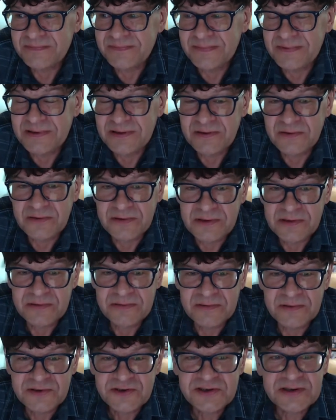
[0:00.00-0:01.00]
you,
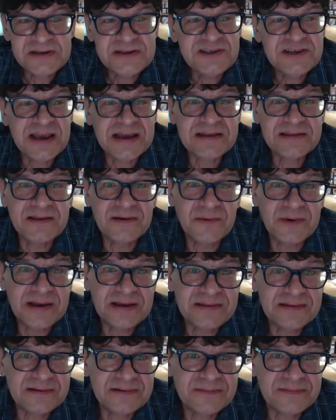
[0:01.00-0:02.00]
you should check the
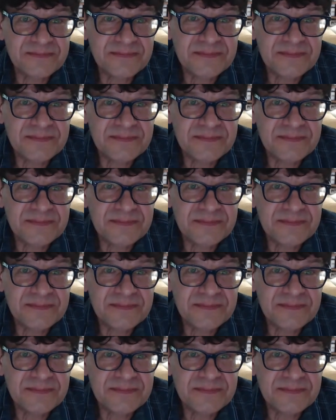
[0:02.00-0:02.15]
weather.